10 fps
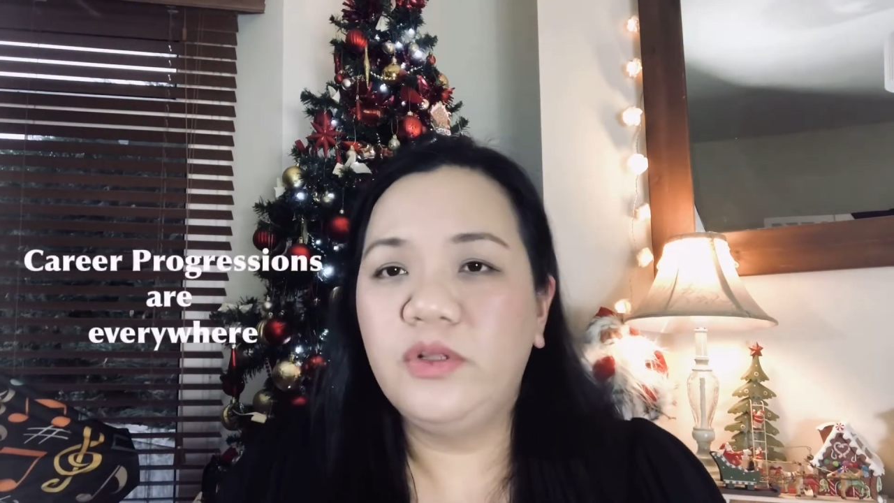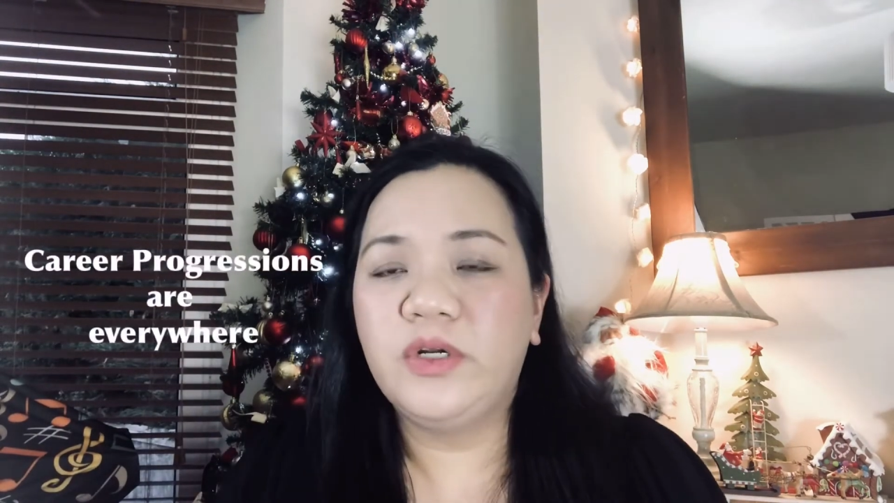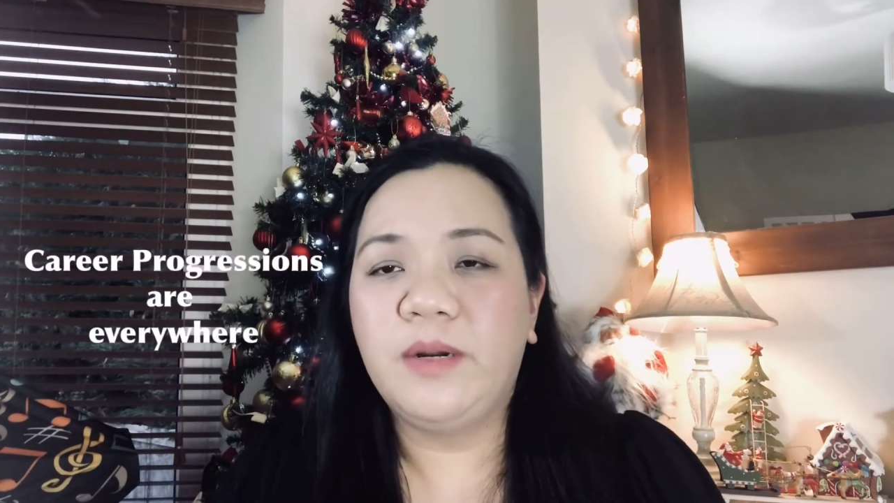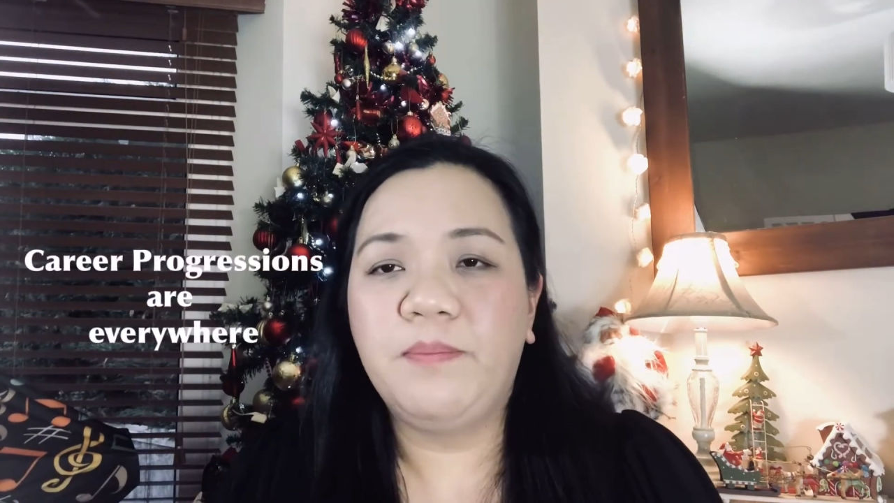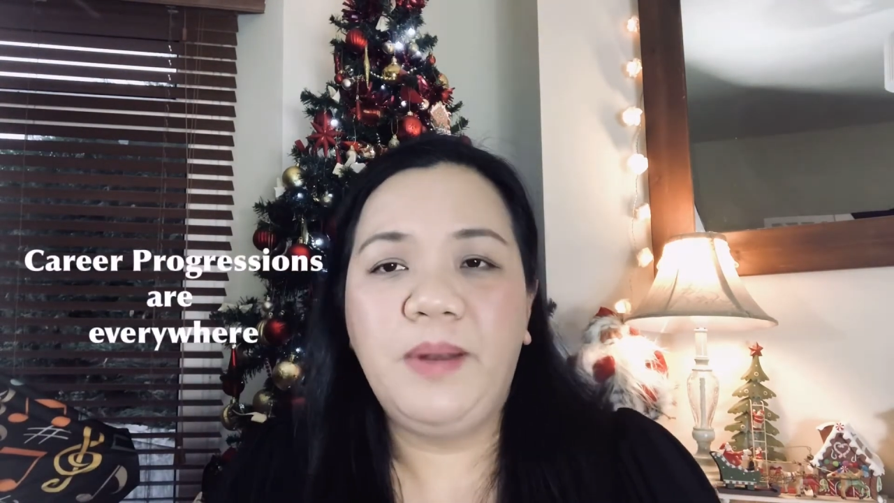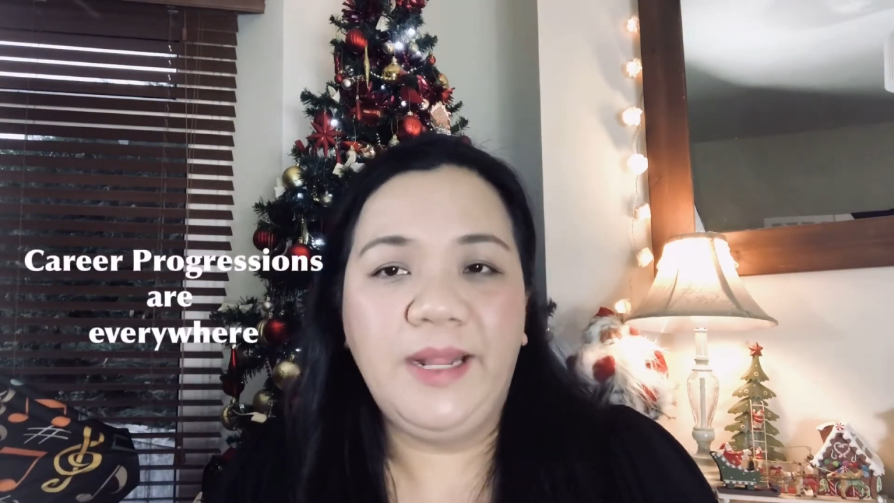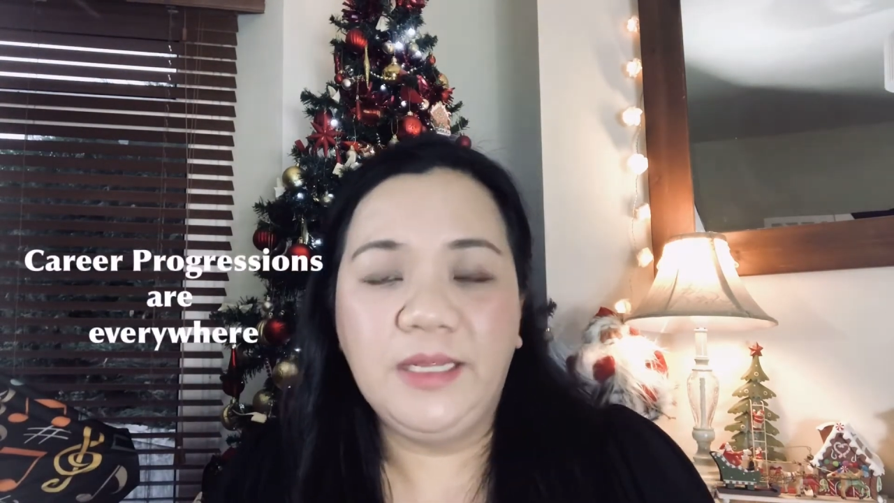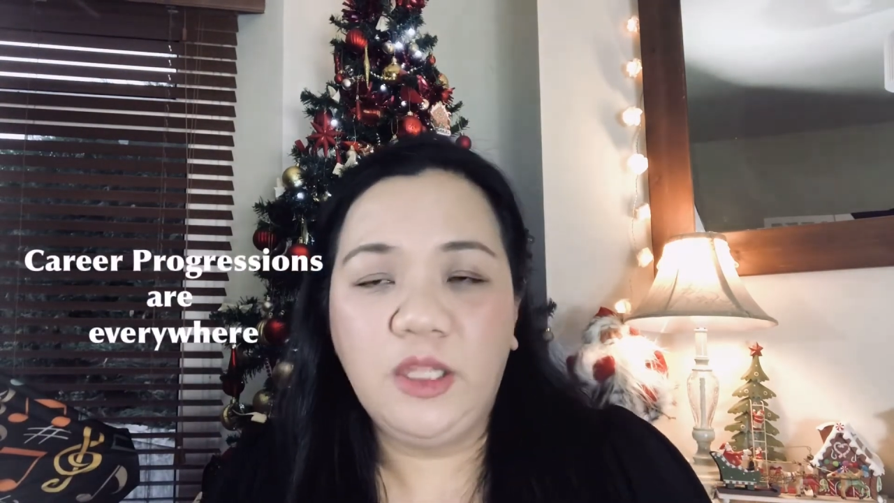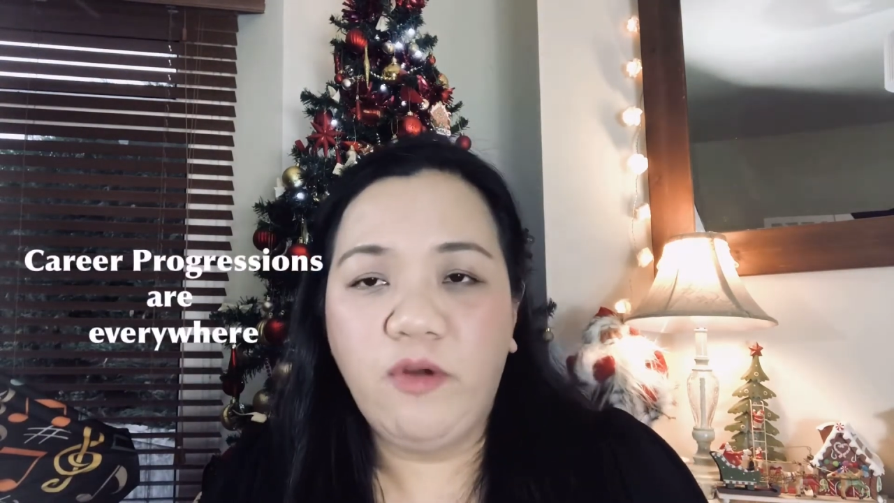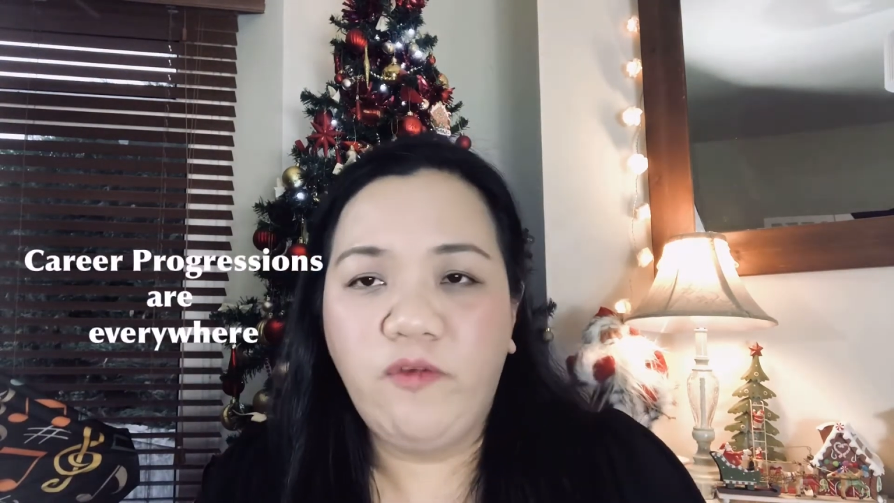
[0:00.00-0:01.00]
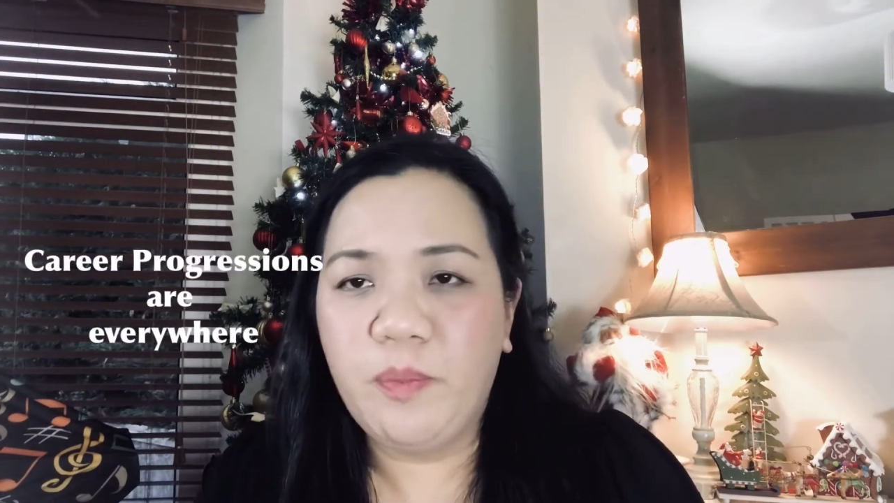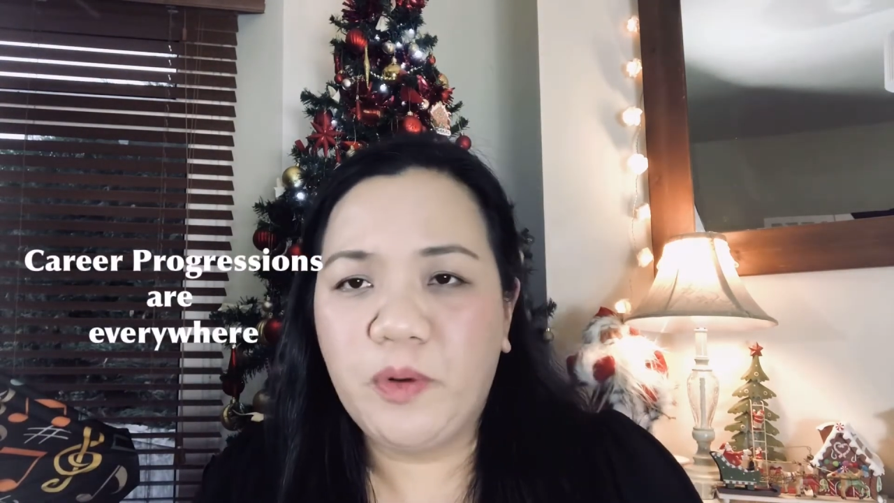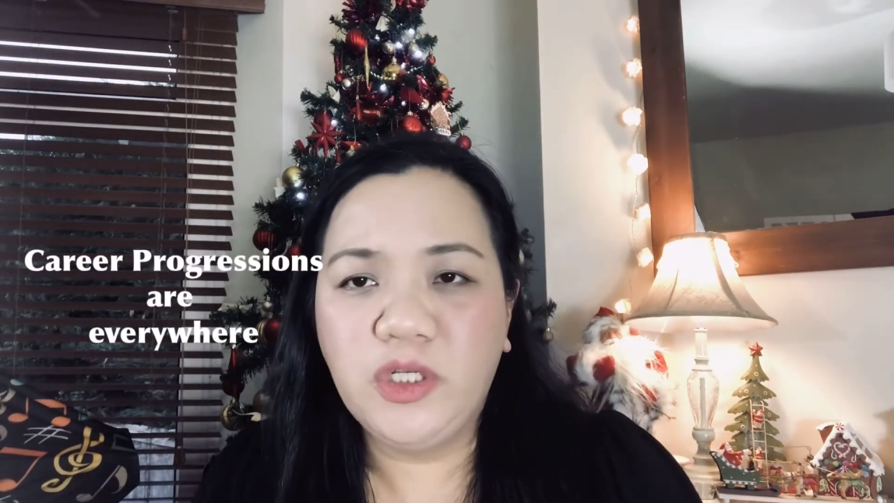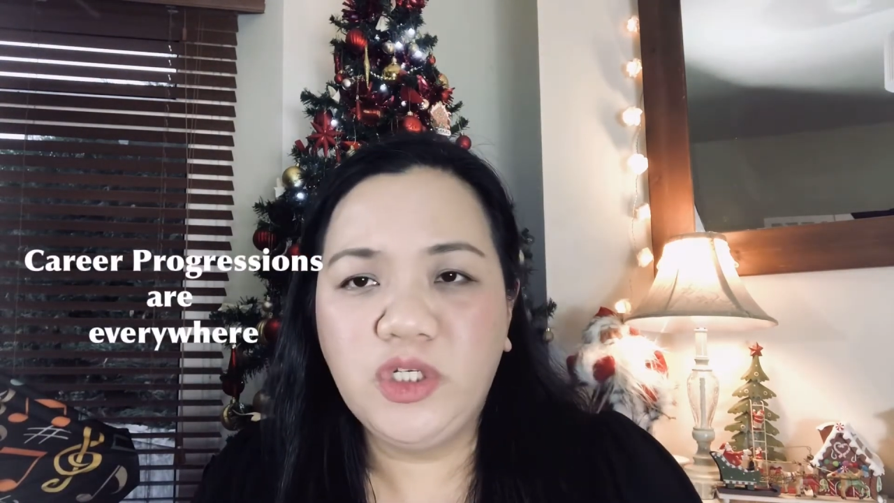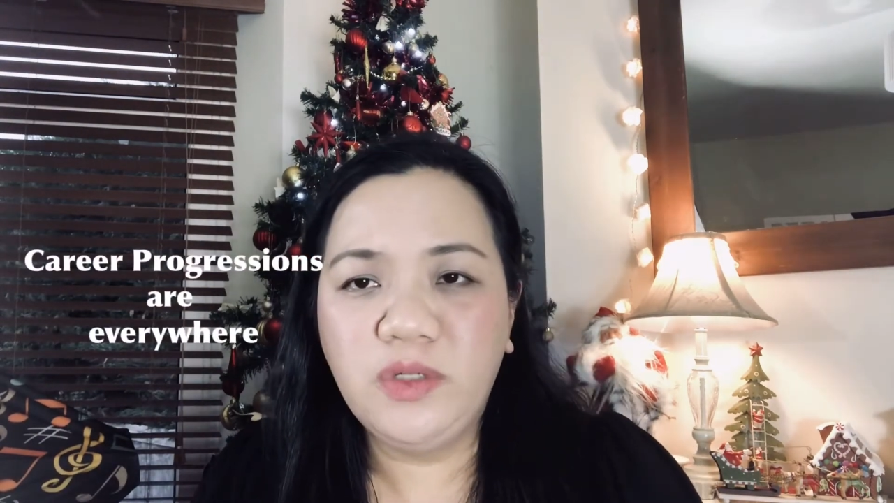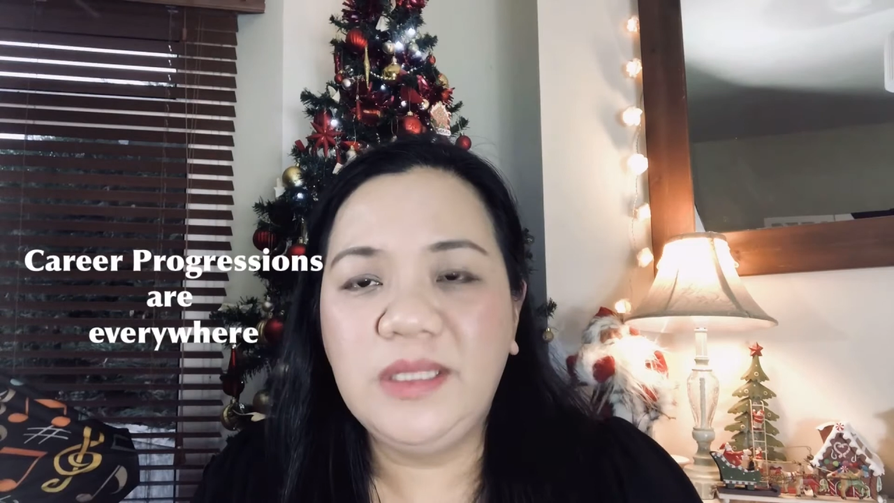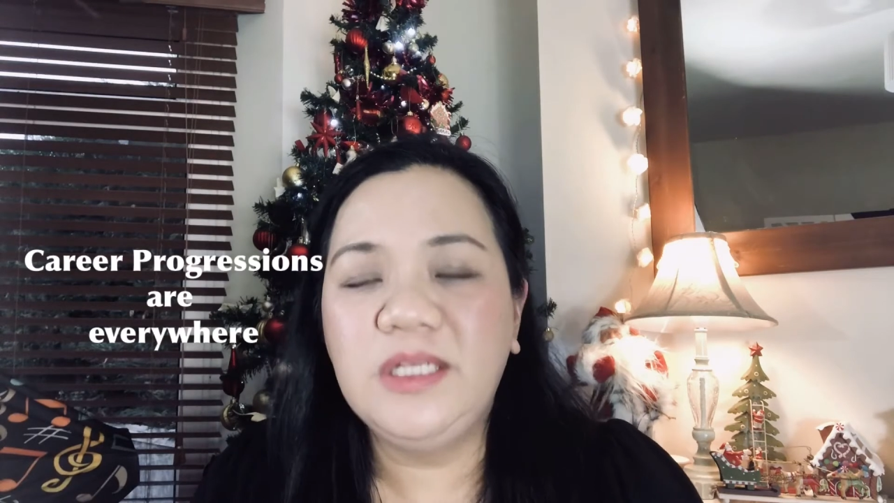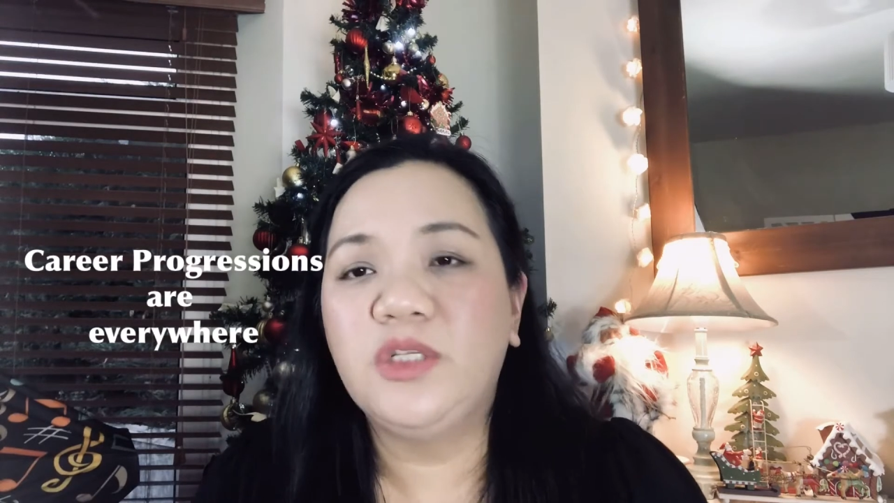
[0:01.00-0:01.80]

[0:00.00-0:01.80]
there are plenty of opportunities